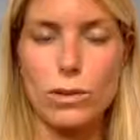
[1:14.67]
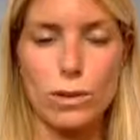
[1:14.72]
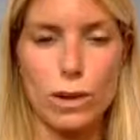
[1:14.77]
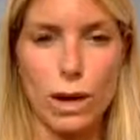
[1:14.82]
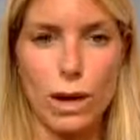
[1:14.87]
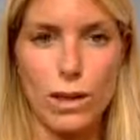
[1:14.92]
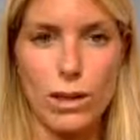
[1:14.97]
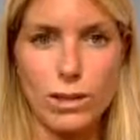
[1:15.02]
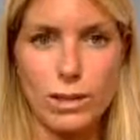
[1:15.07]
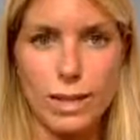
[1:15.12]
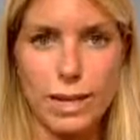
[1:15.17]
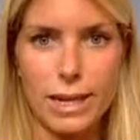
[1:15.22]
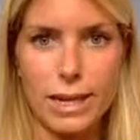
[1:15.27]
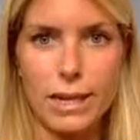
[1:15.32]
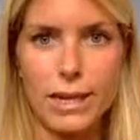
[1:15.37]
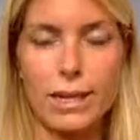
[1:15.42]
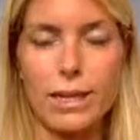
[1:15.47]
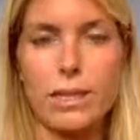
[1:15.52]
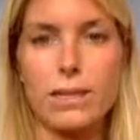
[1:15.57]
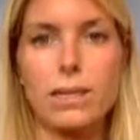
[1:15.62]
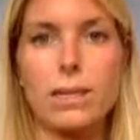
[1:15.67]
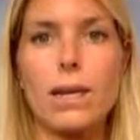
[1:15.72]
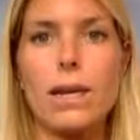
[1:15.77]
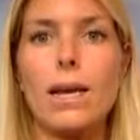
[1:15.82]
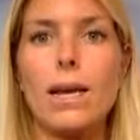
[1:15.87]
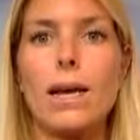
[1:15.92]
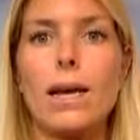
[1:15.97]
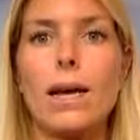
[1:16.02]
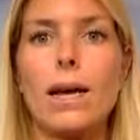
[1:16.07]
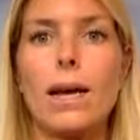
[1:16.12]
other techniques.
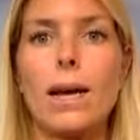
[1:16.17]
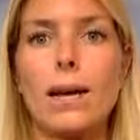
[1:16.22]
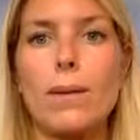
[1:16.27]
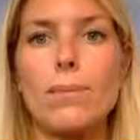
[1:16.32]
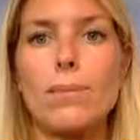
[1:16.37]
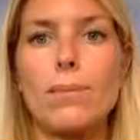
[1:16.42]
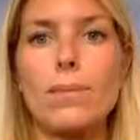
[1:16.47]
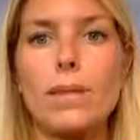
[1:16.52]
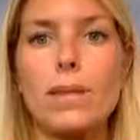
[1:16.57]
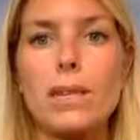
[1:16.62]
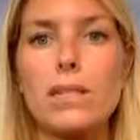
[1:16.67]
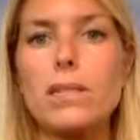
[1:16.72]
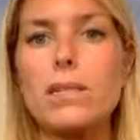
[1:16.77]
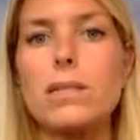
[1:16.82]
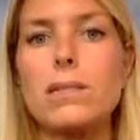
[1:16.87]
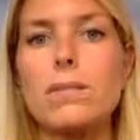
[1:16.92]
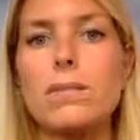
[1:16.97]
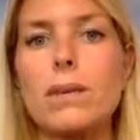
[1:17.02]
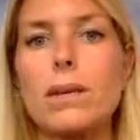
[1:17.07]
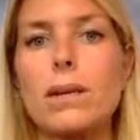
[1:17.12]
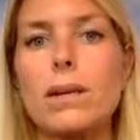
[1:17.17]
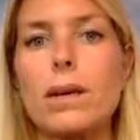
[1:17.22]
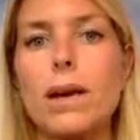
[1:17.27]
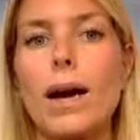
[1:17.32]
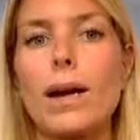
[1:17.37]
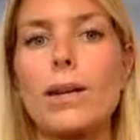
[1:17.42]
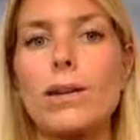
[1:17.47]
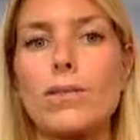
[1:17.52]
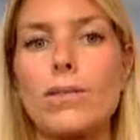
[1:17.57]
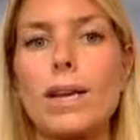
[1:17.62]
These
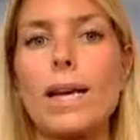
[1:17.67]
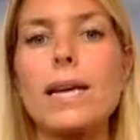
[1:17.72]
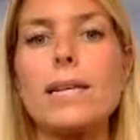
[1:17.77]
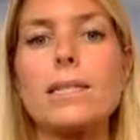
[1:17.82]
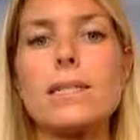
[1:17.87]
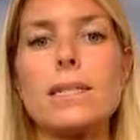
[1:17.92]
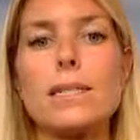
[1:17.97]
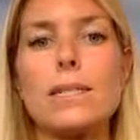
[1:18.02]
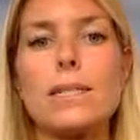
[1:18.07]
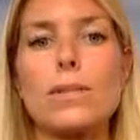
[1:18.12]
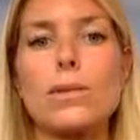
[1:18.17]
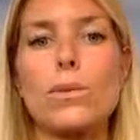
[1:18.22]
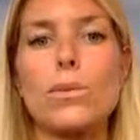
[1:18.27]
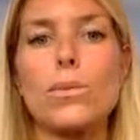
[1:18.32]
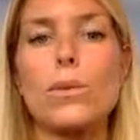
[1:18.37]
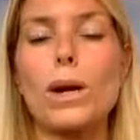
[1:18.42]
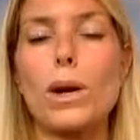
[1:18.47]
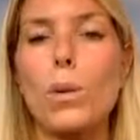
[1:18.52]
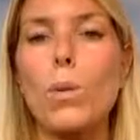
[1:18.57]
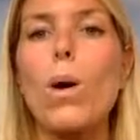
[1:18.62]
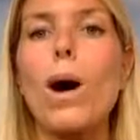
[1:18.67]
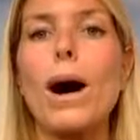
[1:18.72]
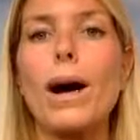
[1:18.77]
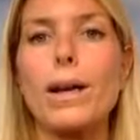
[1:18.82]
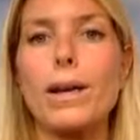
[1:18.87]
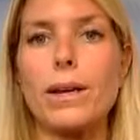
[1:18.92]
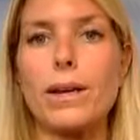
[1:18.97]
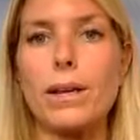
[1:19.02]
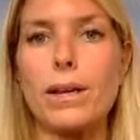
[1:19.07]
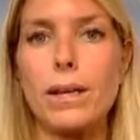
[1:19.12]
kind of cases
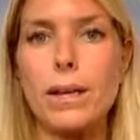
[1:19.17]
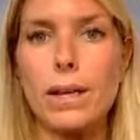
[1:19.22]
require